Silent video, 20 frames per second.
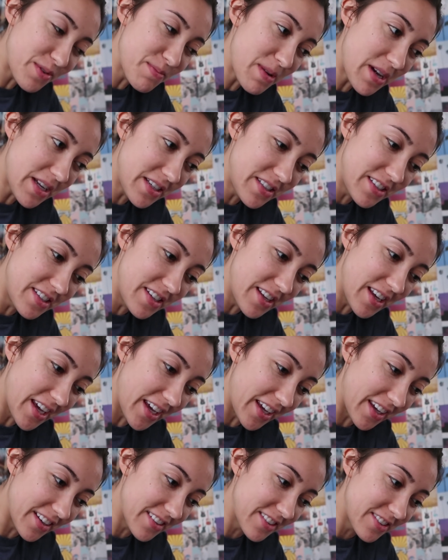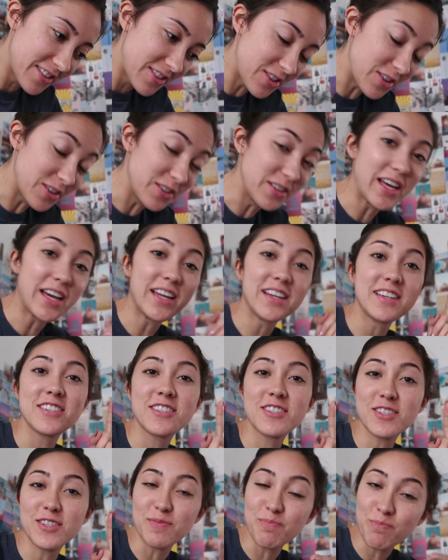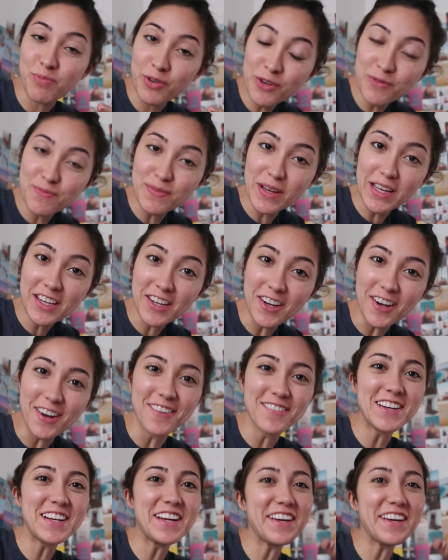the bed today. So that is an improvement over